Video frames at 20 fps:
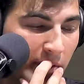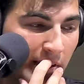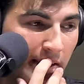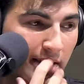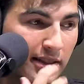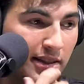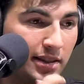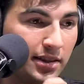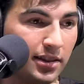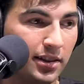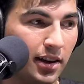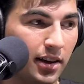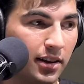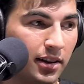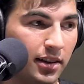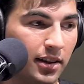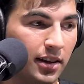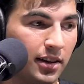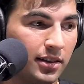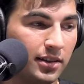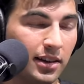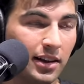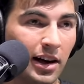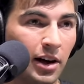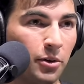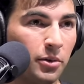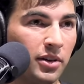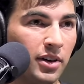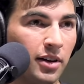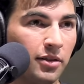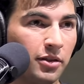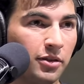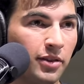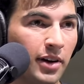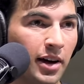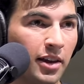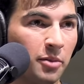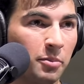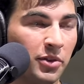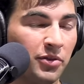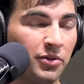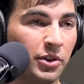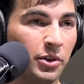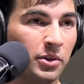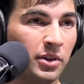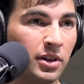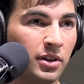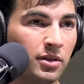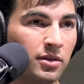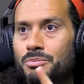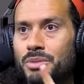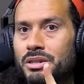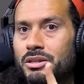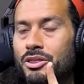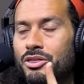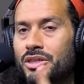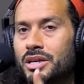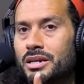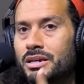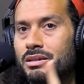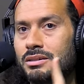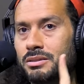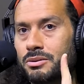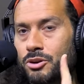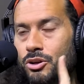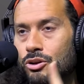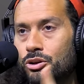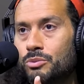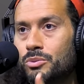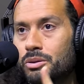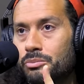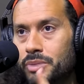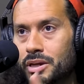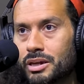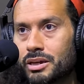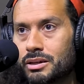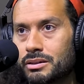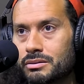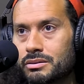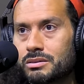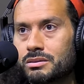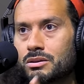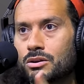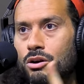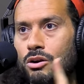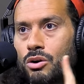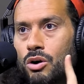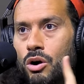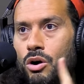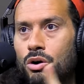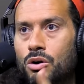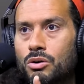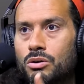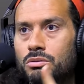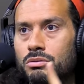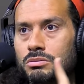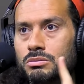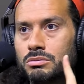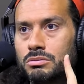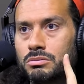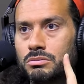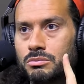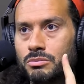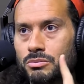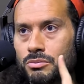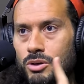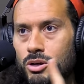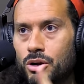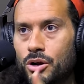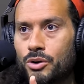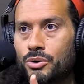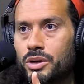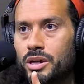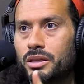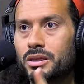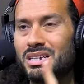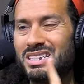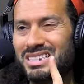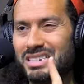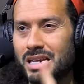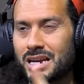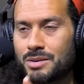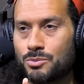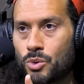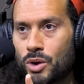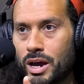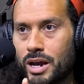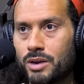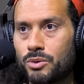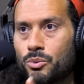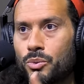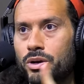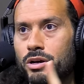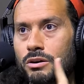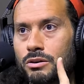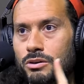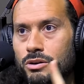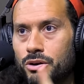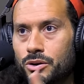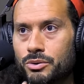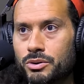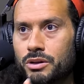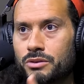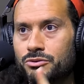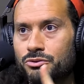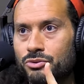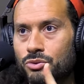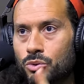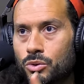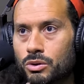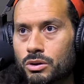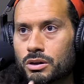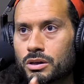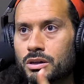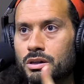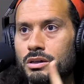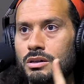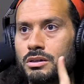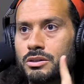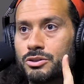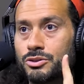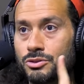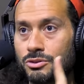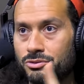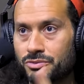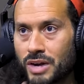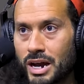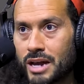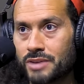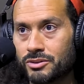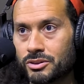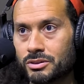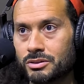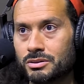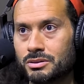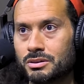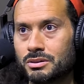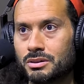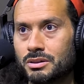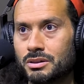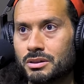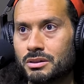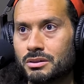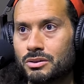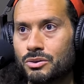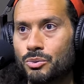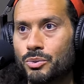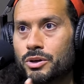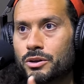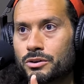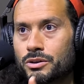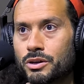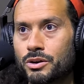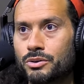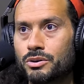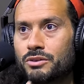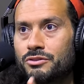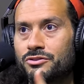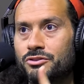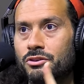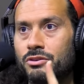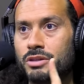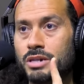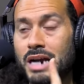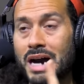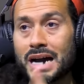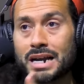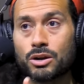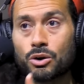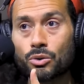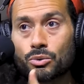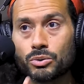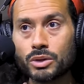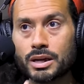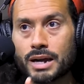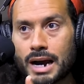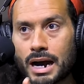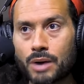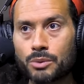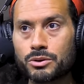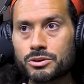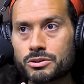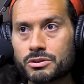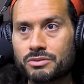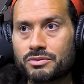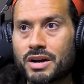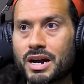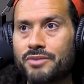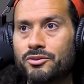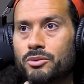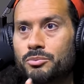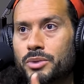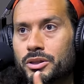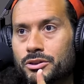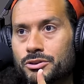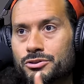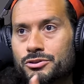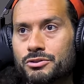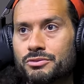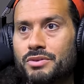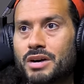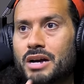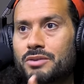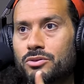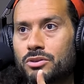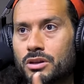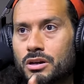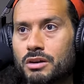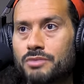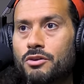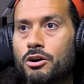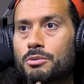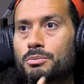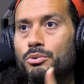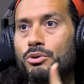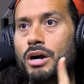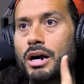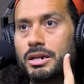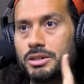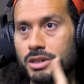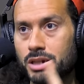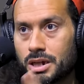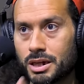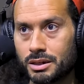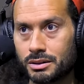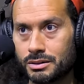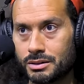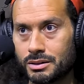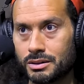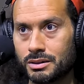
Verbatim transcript: Because he's done things that I would never fathom of doing. But the thing is, human beings are all coded the same way. We are coded for survival. We are coded for not only our survival, but the survival of our progeny.